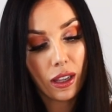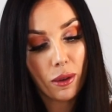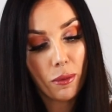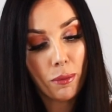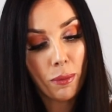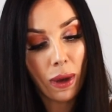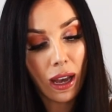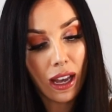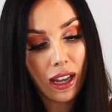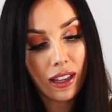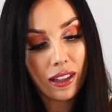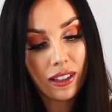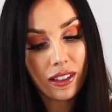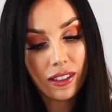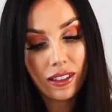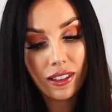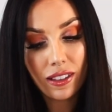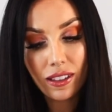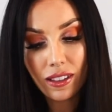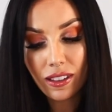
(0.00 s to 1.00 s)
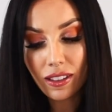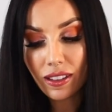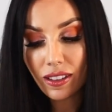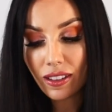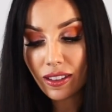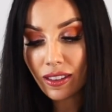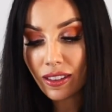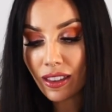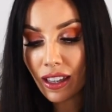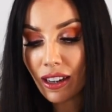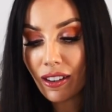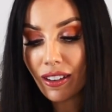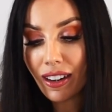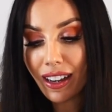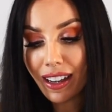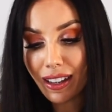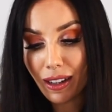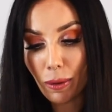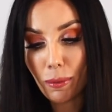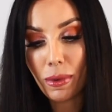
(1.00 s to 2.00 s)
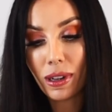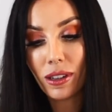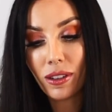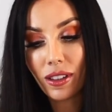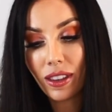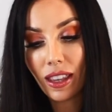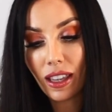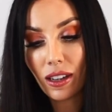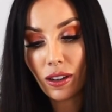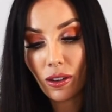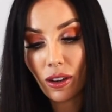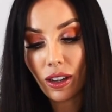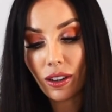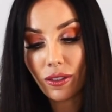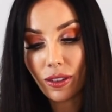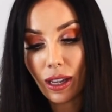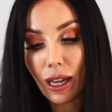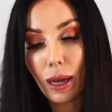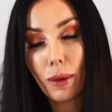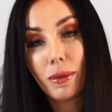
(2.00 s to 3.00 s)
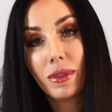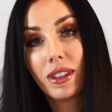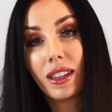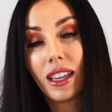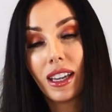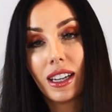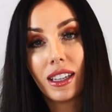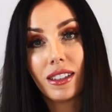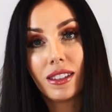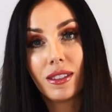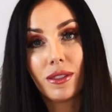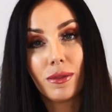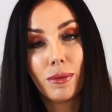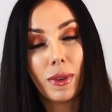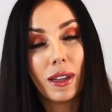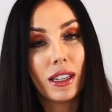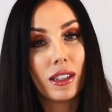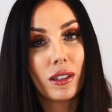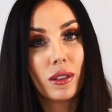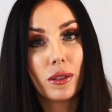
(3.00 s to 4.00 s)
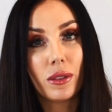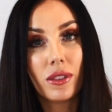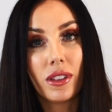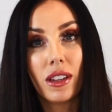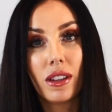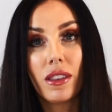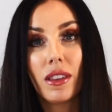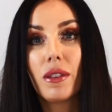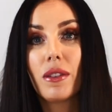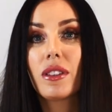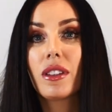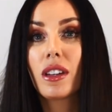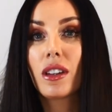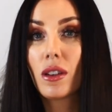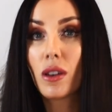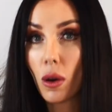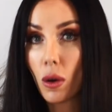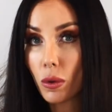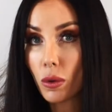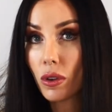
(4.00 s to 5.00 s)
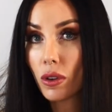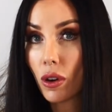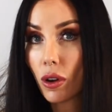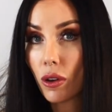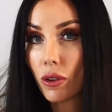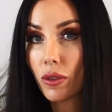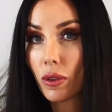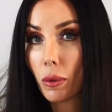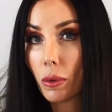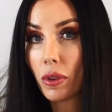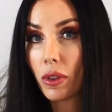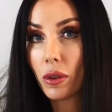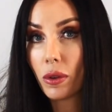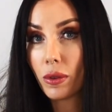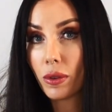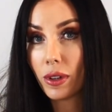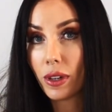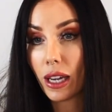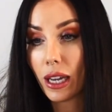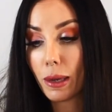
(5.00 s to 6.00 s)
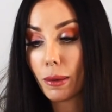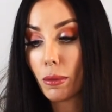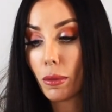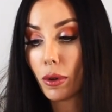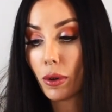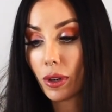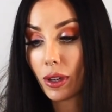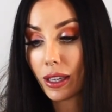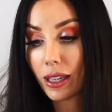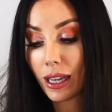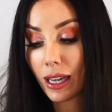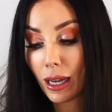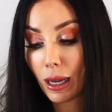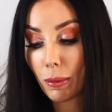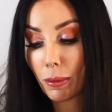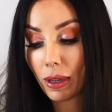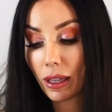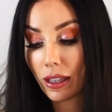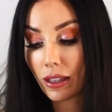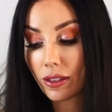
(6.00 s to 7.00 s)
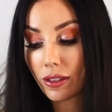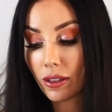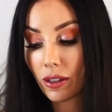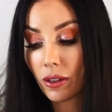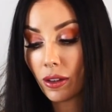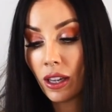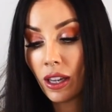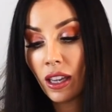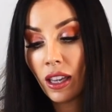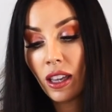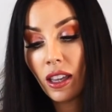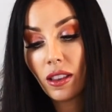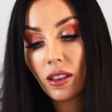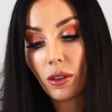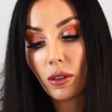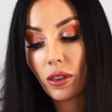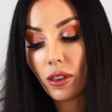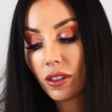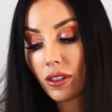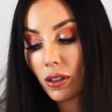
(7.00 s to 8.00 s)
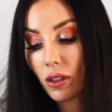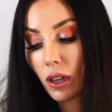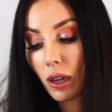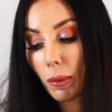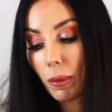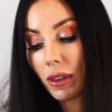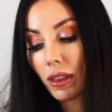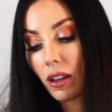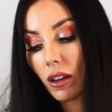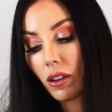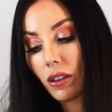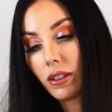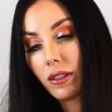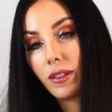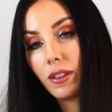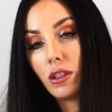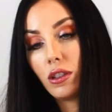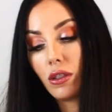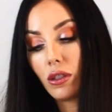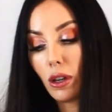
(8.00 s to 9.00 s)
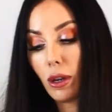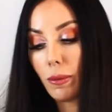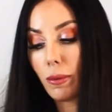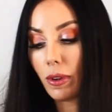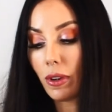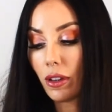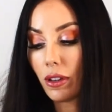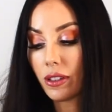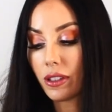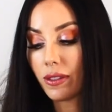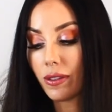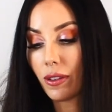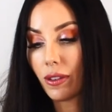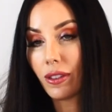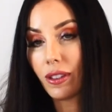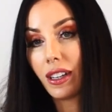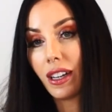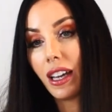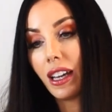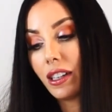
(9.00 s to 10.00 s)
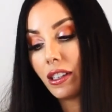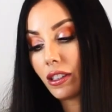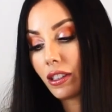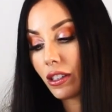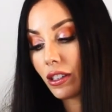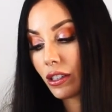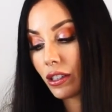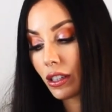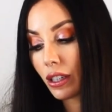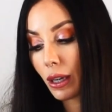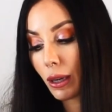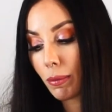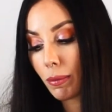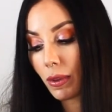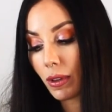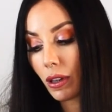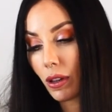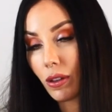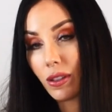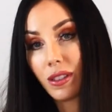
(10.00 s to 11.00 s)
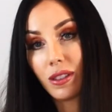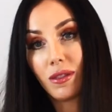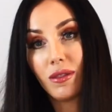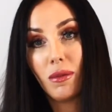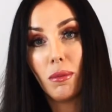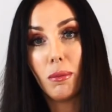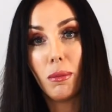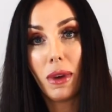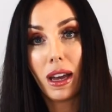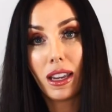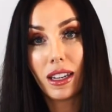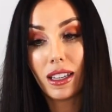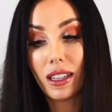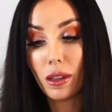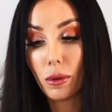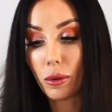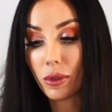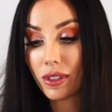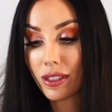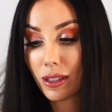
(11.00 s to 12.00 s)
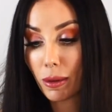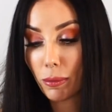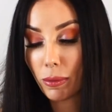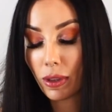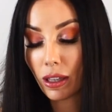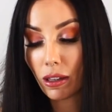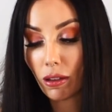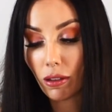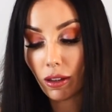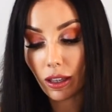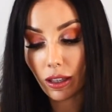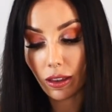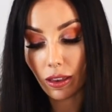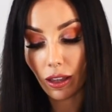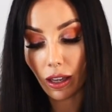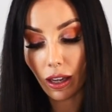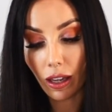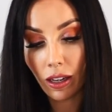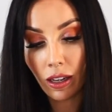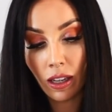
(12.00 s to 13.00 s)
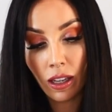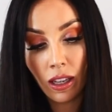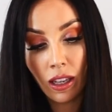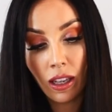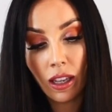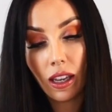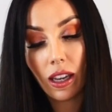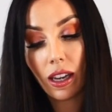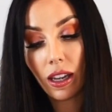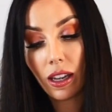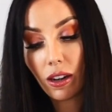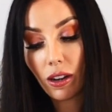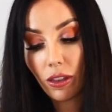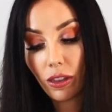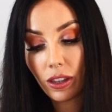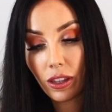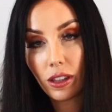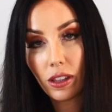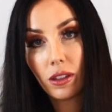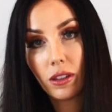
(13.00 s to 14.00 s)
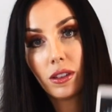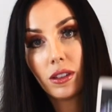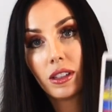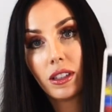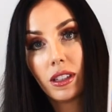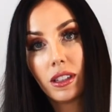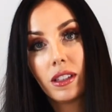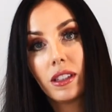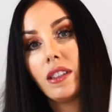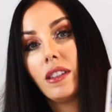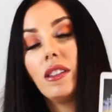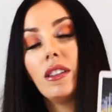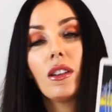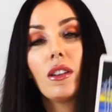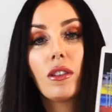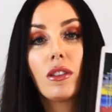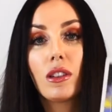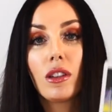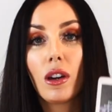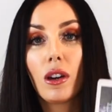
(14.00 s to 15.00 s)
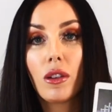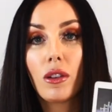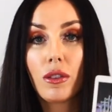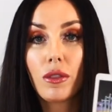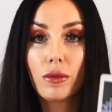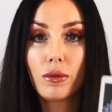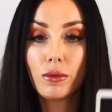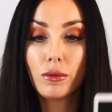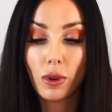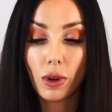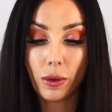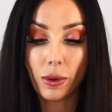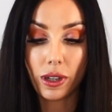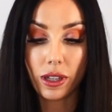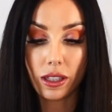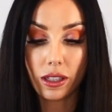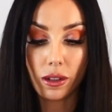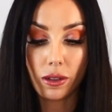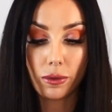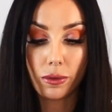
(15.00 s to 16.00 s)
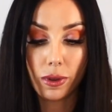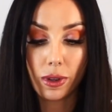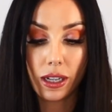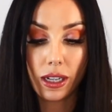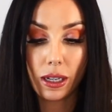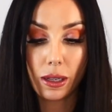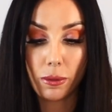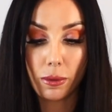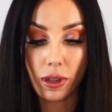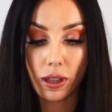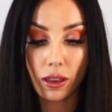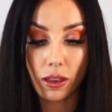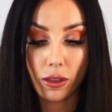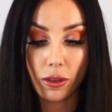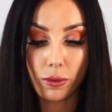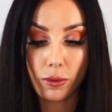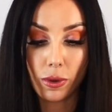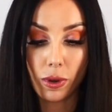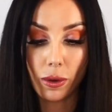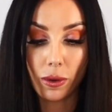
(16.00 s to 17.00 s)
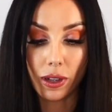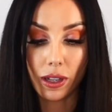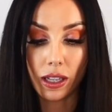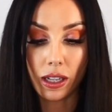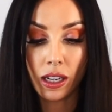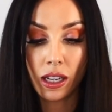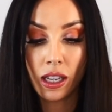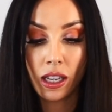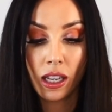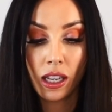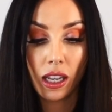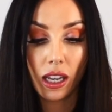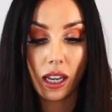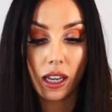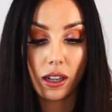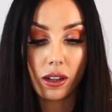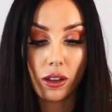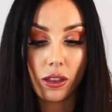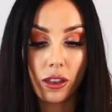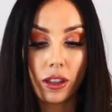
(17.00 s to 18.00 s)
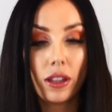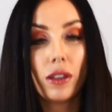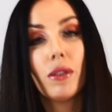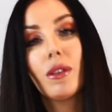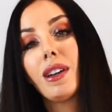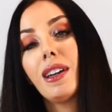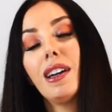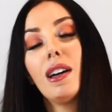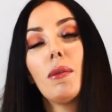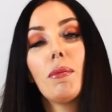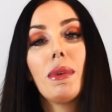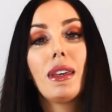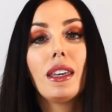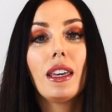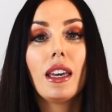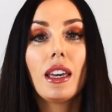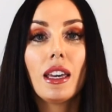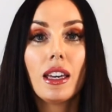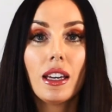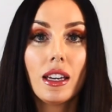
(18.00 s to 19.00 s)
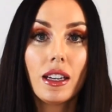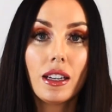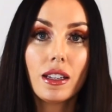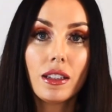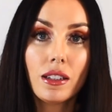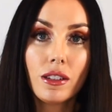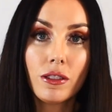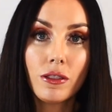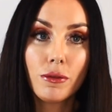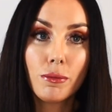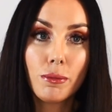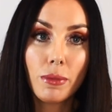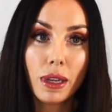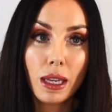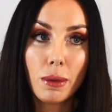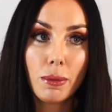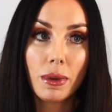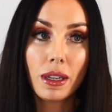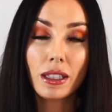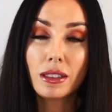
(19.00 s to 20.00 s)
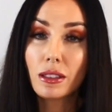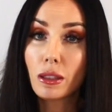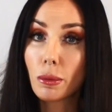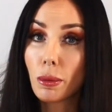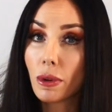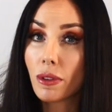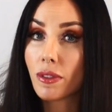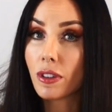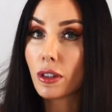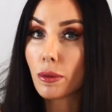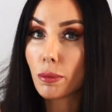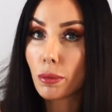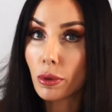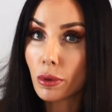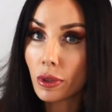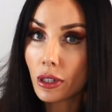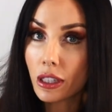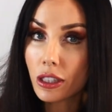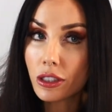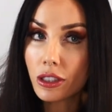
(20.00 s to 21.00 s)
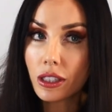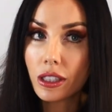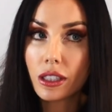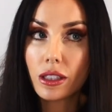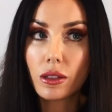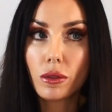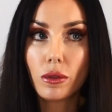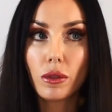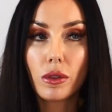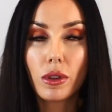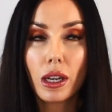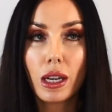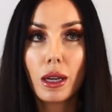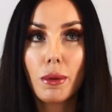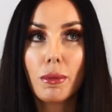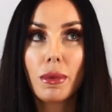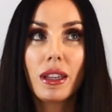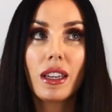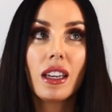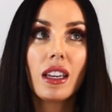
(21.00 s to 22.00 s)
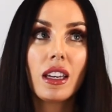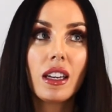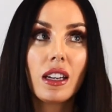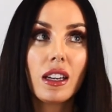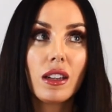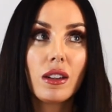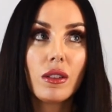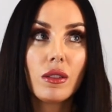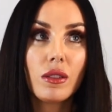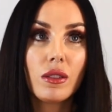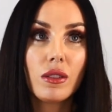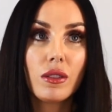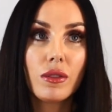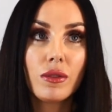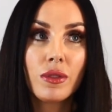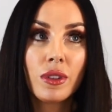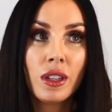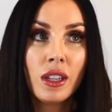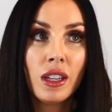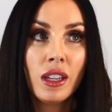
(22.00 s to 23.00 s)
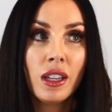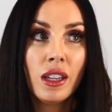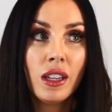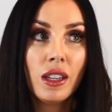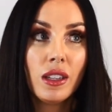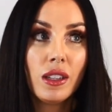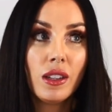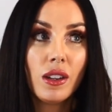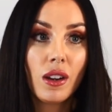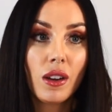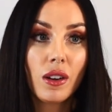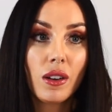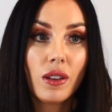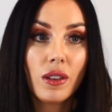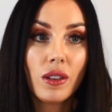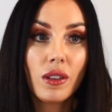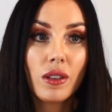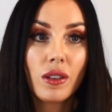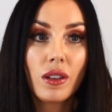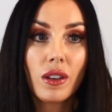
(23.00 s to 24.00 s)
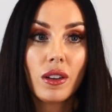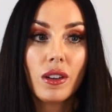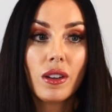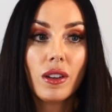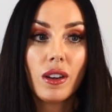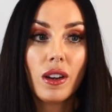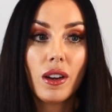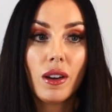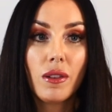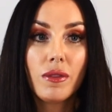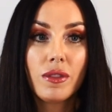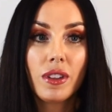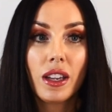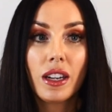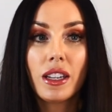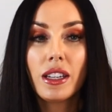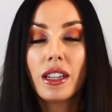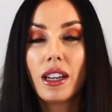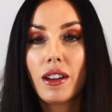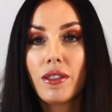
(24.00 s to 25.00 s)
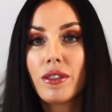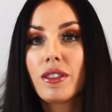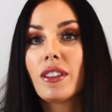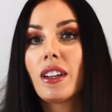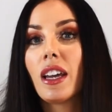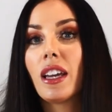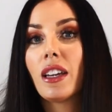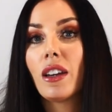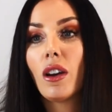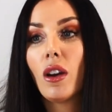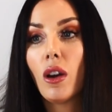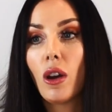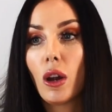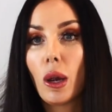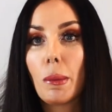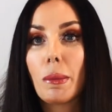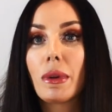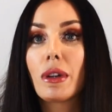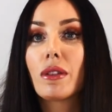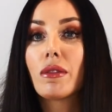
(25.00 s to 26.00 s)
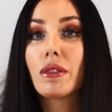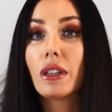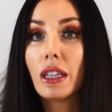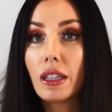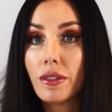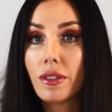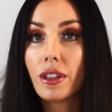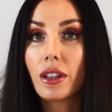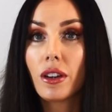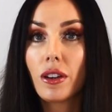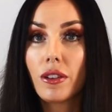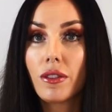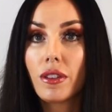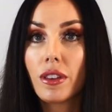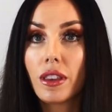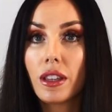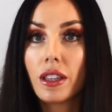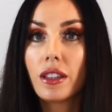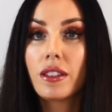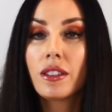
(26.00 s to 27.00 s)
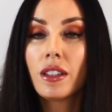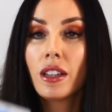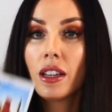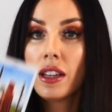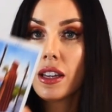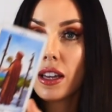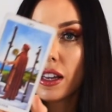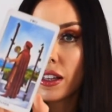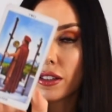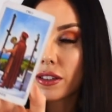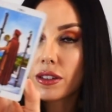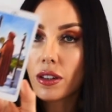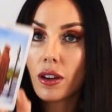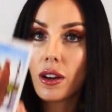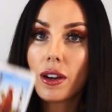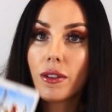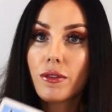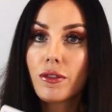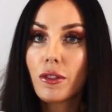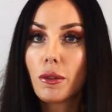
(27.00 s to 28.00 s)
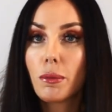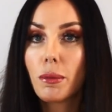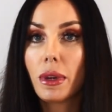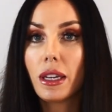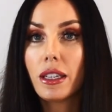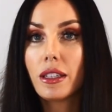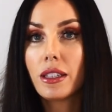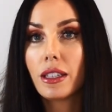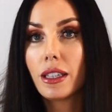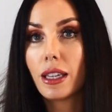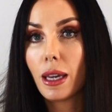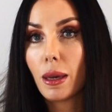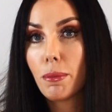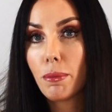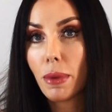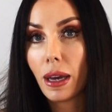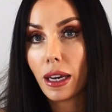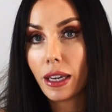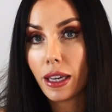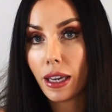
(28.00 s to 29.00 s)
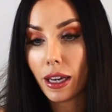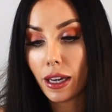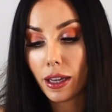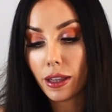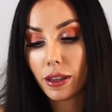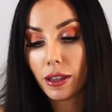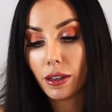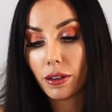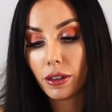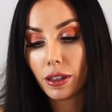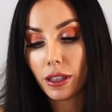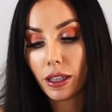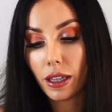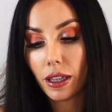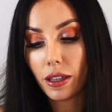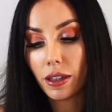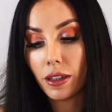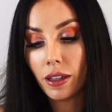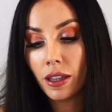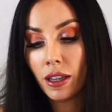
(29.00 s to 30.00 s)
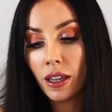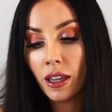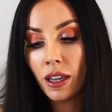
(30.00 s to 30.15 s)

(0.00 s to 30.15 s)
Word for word: But there are, I mean, look at that Knight of Cups and the Ace of Pentacles there. There is a golden offer with your name on it coming. So, look, this could have been the loss of a job, the loss of a relationship, the loss of money or something like that. And I think you did, you know, go through it. You really went through it. And I think you're coming out of maybe a little bit of a depression, or you're coming out of, you know, look, I've done enough staying at home and grieving over this. It's time for me to get back out there again.